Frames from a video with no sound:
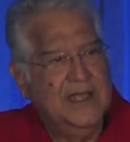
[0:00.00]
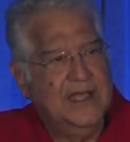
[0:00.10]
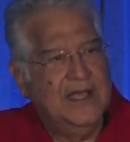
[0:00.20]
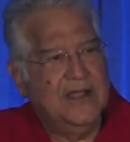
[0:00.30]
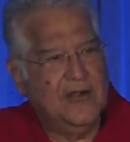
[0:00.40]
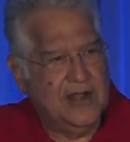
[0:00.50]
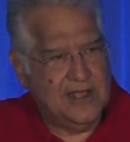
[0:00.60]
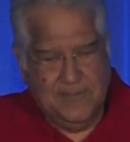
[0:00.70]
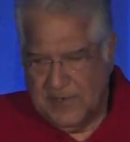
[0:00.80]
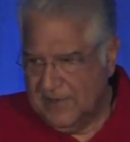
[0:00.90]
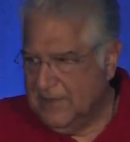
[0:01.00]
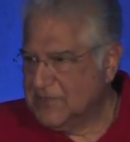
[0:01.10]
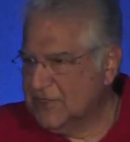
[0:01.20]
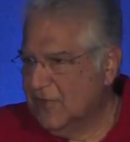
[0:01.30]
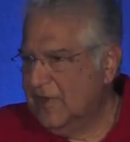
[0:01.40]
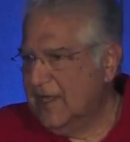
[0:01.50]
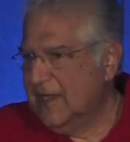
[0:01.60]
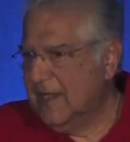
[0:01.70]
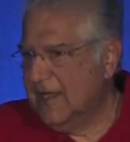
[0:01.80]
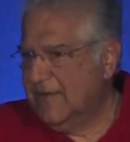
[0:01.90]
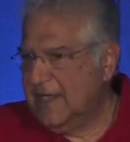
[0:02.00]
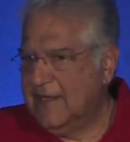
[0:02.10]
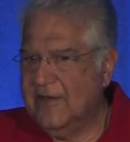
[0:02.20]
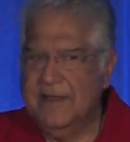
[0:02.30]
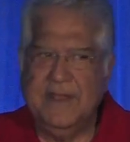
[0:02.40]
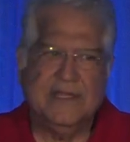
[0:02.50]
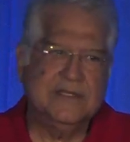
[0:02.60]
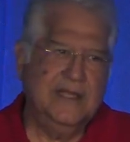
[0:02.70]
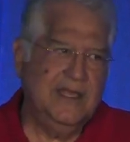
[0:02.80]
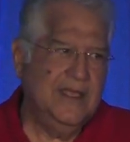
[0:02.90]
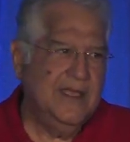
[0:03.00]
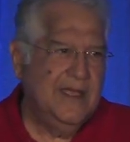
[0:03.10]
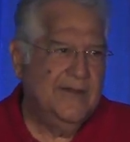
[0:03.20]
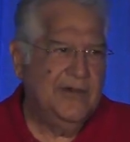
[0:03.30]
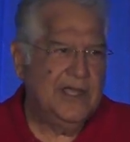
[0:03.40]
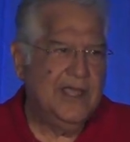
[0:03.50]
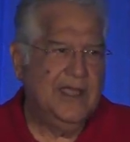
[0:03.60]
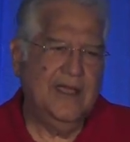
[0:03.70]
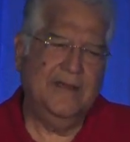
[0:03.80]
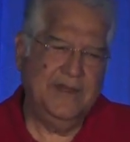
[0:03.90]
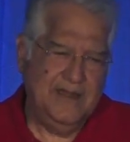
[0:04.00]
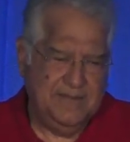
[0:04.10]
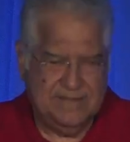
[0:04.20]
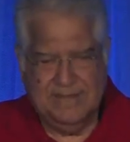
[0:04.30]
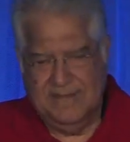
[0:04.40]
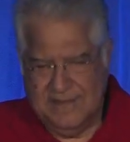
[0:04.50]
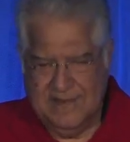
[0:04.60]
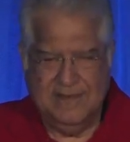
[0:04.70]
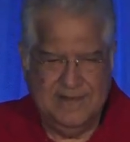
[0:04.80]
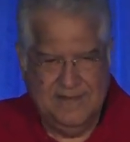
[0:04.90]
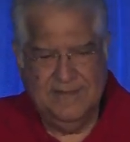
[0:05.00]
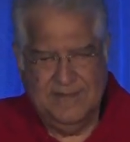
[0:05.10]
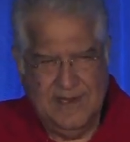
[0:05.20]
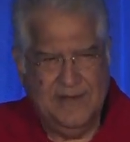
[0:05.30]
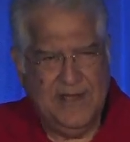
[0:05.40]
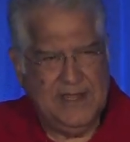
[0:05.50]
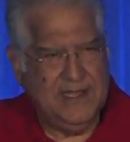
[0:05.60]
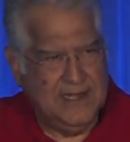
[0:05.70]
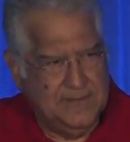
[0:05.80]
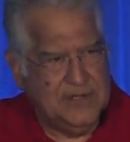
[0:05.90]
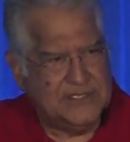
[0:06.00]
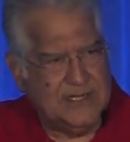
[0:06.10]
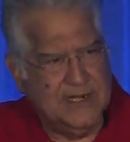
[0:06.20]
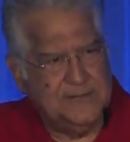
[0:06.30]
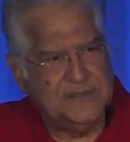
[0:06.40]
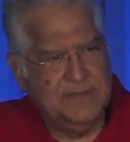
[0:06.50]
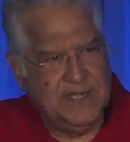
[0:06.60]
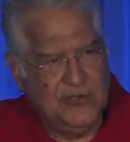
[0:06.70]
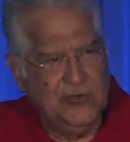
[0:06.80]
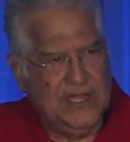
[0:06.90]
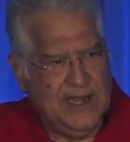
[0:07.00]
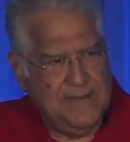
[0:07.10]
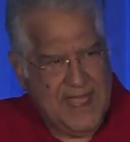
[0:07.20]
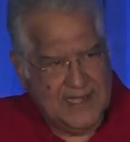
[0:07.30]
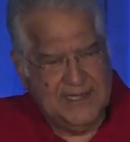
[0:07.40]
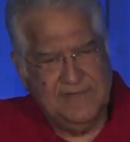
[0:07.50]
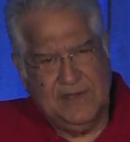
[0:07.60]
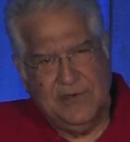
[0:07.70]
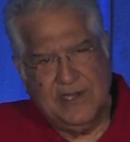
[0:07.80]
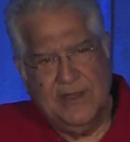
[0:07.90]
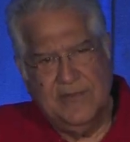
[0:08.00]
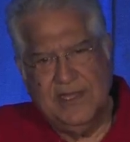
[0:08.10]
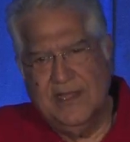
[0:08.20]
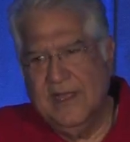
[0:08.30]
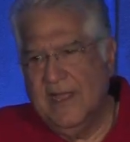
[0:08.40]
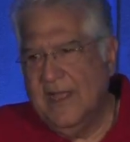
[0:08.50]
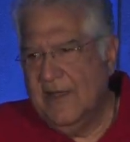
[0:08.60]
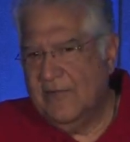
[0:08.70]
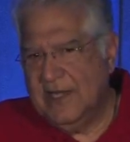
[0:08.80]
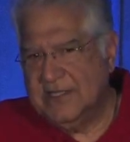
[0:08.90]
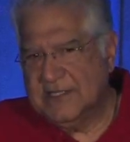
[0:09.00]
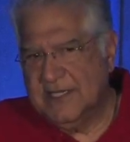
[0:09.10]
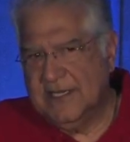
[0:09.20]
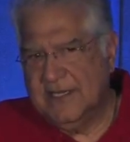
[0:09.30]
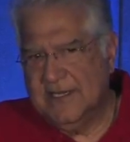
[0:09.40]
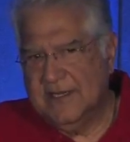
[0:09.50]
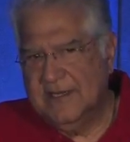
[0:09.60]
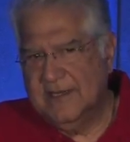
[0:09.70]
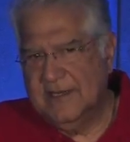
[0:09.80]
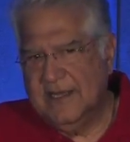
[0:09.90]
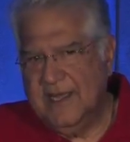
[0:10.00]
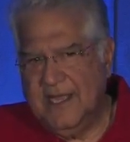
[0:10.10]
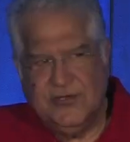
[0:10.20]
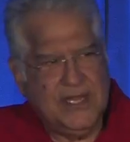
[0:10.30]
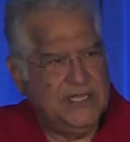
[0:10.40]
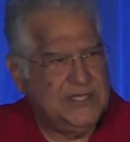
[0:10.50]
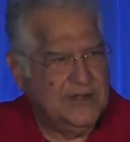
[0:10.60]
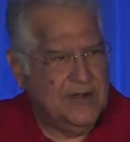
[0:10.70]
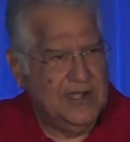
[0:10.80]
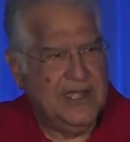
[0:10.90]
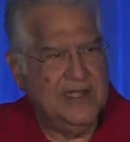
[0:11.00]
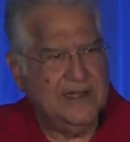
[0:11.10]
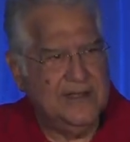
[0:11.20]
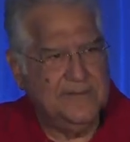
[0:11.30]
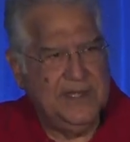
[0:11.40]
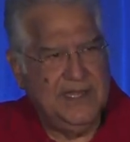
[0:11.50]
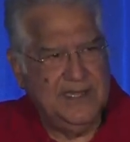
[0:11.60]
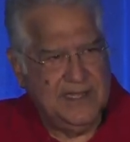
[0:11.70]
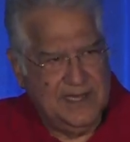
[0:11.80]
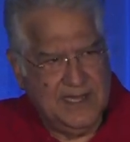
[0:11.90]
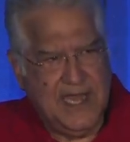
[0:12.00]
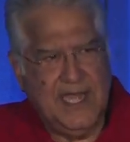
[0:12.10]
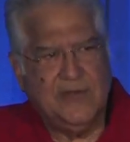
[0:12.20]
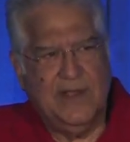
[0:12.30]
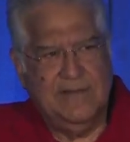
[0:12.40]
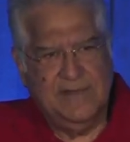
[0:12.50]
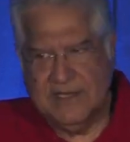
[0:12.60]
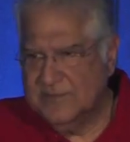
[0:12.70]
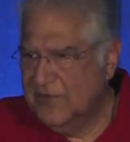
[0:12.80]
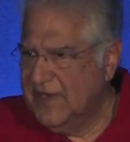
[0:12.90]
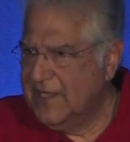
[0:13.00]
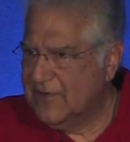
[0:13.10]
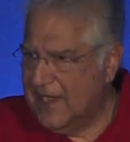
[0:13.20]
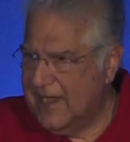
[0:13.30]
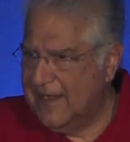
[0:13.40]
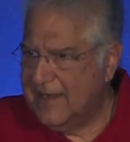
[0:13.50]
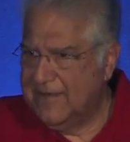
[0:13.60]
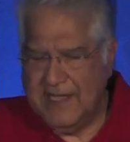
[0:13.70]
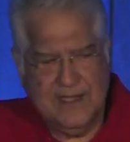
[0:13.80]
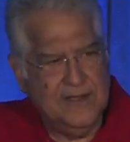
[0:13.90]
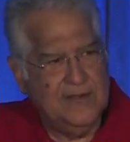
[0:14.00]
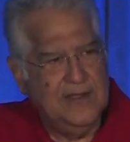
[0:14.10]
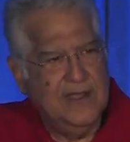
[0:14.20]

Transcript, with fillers: Uh, got a couple of them sold, and right now I'm actually working, I mean, I'm advising a number of startups, but two that I'm actively working with. One is a education content company in the K-12 that's moving into higher ed right now.